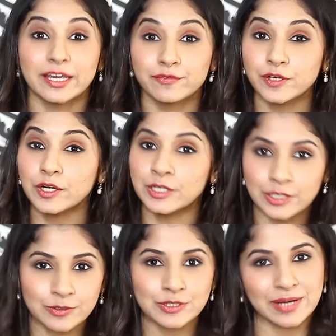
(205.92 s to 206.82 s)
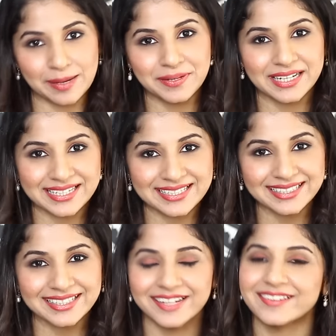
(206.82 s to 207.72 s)
If you're new to
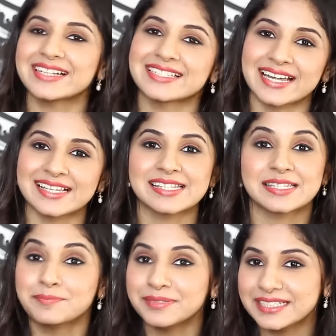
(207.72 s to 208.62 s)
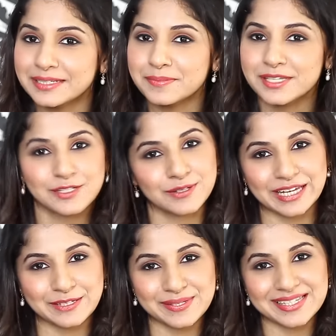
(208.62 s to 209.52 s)
epilating, here are 10 simple tips to
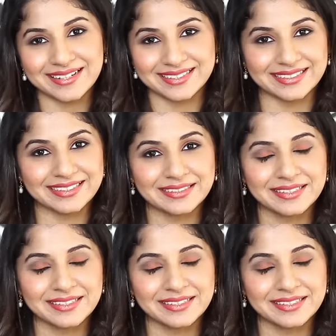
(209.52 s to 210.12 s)
get you started.